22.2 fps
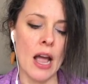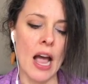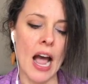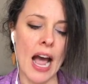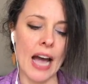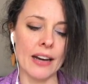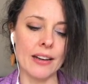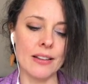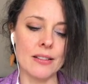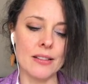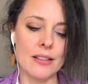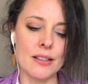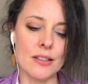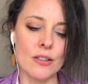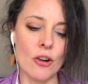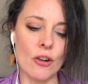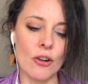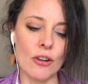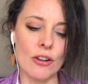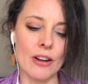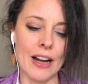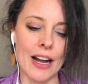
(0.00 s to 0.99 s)
And it's
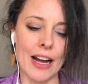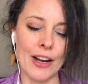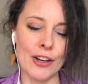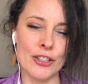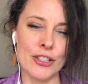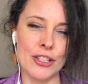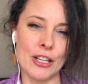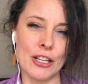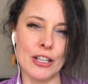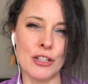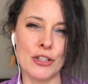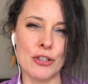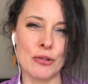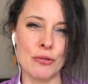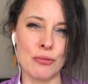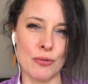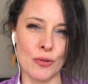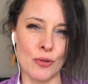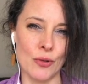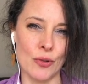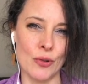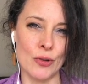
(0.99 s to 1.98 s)
not actually
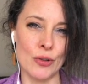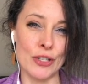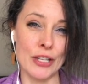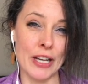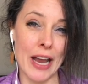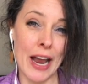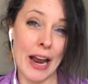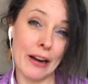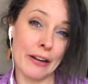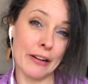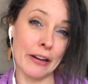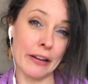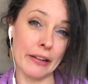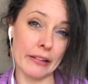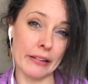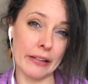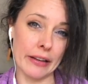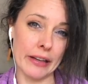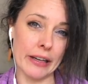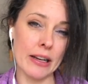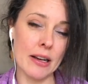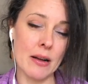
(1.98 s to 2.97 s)
true
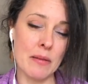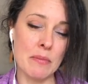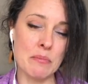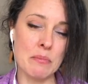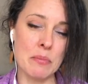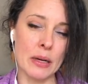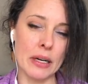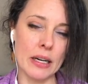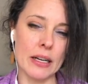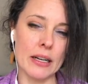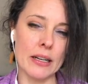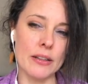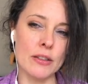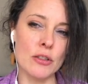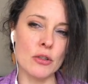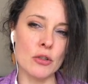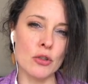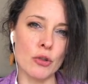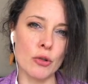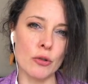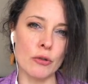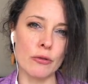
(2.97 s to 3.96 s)
technically, but it is
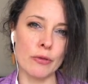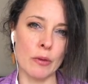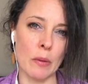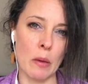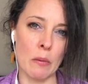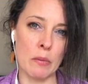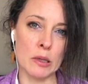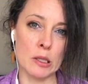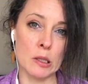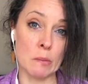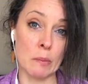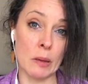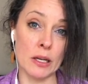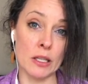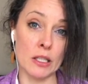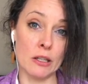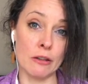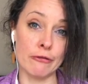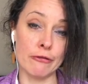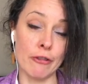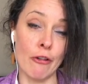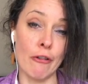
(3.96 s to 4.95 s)
true from the
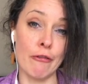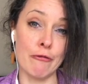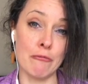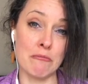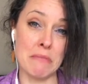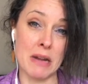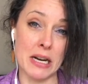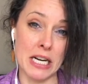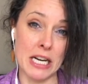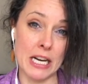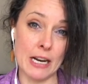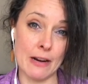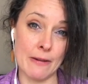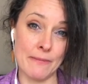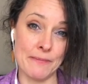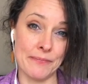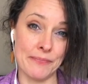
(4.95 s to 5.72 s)
perspective of money.